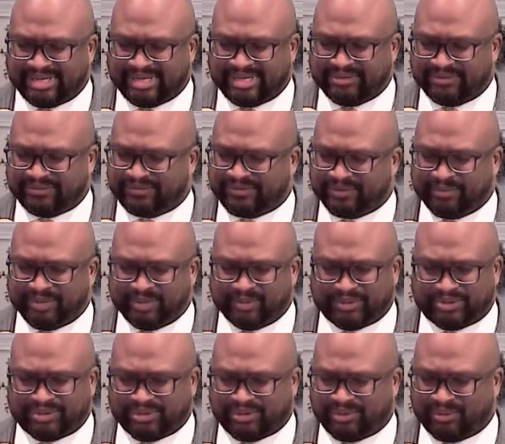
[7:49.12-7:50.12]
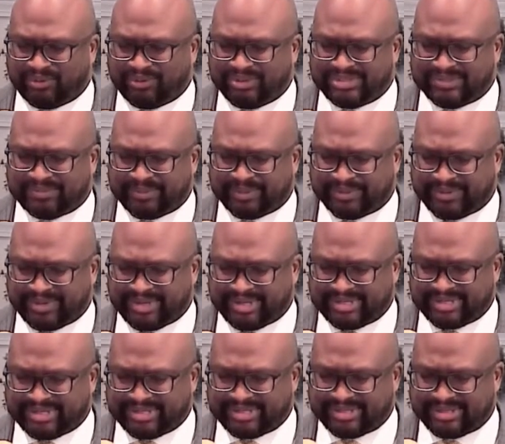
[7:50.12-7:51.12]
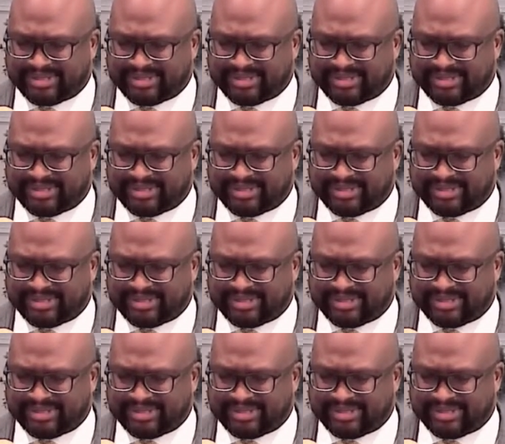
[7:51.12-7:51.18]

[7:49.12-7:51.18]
and you fill me with your Holy Spirit.